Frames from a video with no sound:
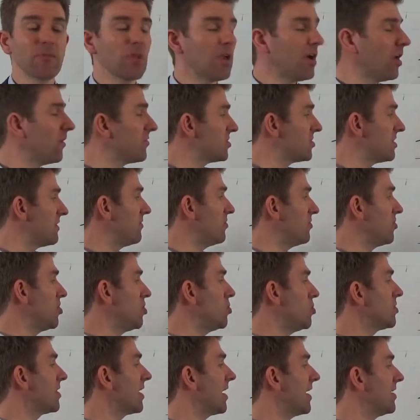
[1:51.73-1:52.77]
Obviously, if in
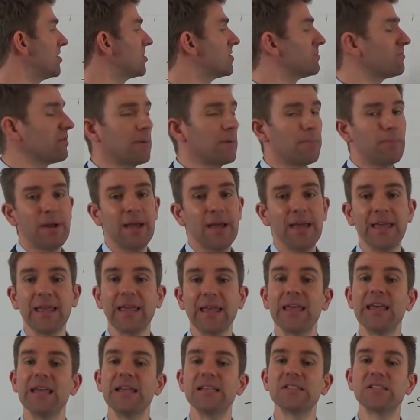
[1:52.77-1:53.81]
the UK, spread
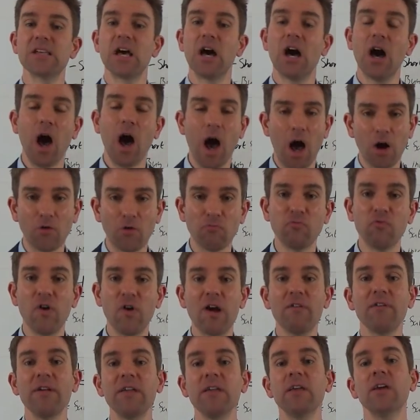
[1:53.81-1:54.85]
betting is a
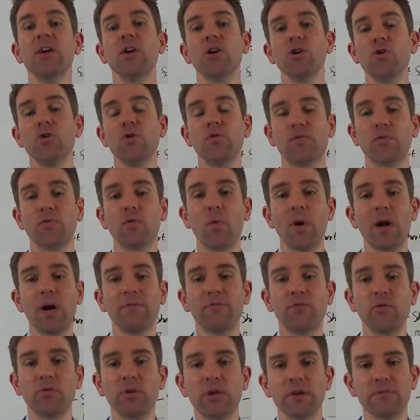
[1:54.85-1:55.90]
very useful way of
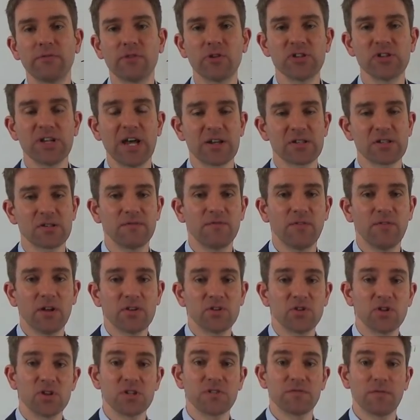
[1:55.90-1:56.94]
doing it for the tax
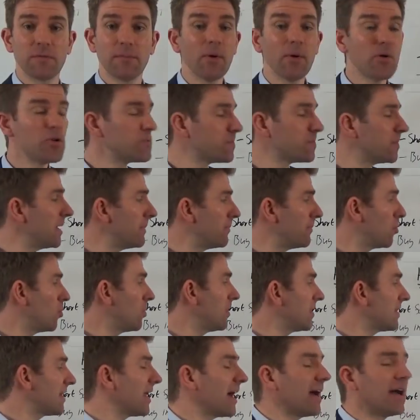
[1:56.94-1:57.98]
advantages for most people
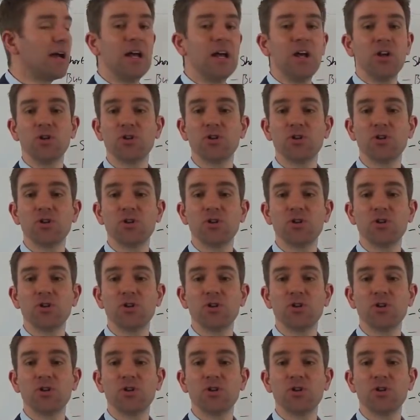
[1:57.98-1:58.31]
with that.